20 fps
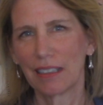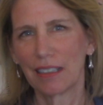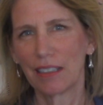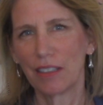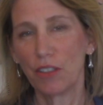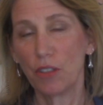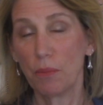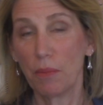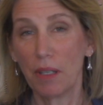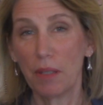
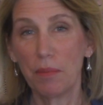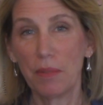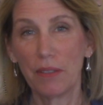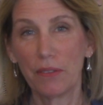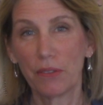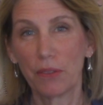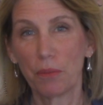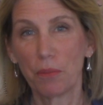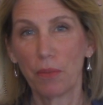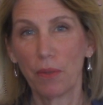You may be
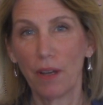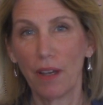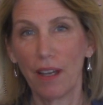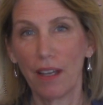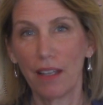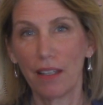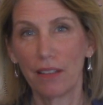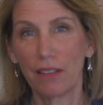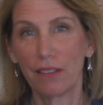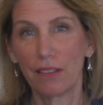
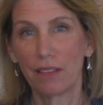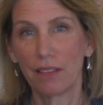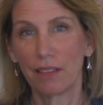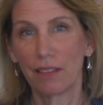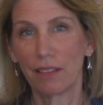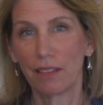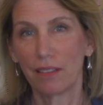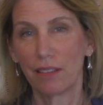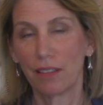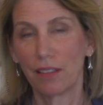surprised
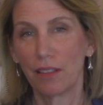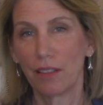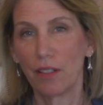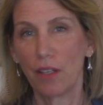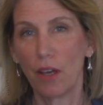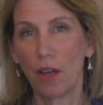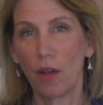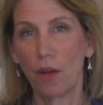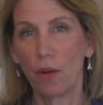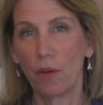to
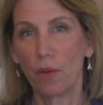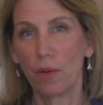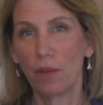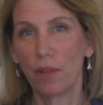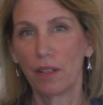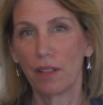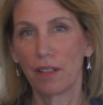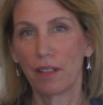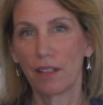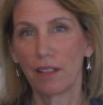know
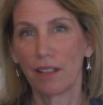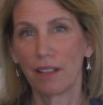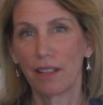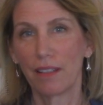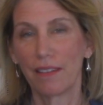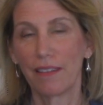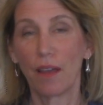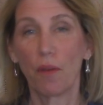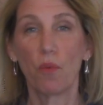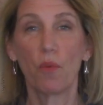
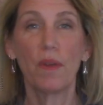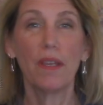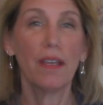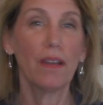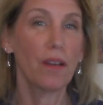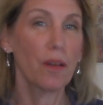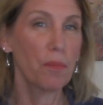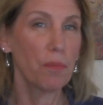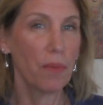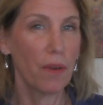that we
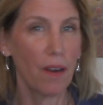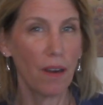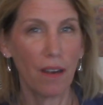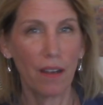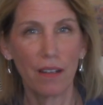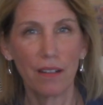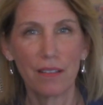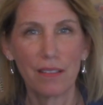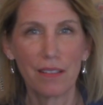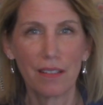are
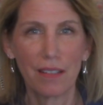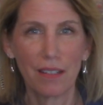part